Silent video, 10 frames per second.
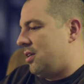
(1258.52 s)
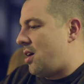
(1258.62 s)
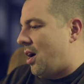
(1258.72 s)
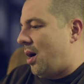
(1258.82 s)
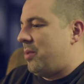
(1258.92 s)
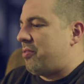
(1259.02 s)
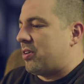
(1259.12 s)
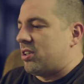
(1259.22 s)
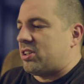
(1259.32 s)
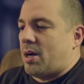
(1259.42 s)
Yeah, I'm never
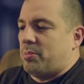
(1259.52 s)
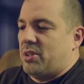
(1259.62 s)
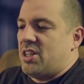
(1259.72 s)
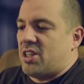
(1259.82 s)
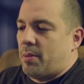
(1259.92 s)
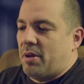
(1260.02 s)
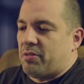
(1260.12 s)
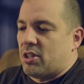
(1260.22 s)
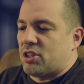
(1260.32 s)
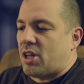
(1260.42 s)
going to stop DJ. I'm
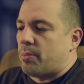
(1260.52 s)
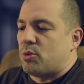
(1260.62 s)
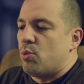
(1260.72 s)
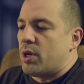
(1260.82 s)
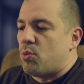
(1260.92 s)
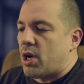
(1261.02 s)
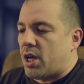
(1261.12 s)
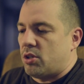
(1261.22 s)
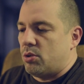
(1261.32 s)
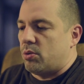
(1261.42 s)
never going to stop doing what
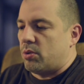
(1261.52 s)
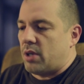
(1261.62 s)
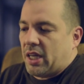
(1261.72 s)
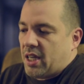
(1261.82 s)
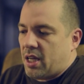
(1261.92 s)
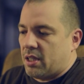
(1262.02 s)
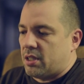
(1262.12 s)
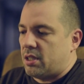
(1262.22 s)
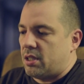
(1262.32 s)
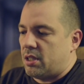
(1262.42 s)
I do. I
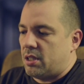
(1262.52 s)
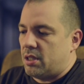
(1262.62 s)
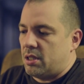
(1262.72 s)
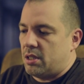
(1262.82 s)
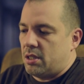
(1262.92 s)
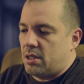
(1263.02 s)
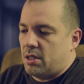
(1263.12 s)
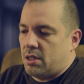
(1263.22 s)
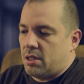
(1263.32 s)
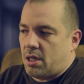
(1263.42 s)
can't.
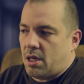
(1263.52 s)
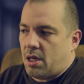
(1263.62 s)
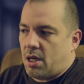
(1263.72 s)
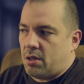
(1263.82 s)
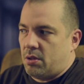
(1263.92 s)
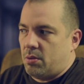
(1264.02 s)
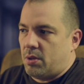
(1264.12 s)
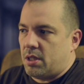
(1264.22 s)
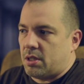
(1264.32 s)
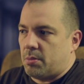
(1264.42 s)
I don't know
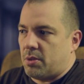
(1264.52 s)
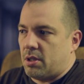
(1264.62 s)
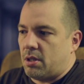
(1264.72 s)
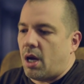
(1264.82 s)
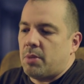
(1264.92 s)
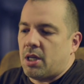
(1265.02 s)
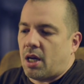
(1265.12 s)
what else I'm going to... I mean,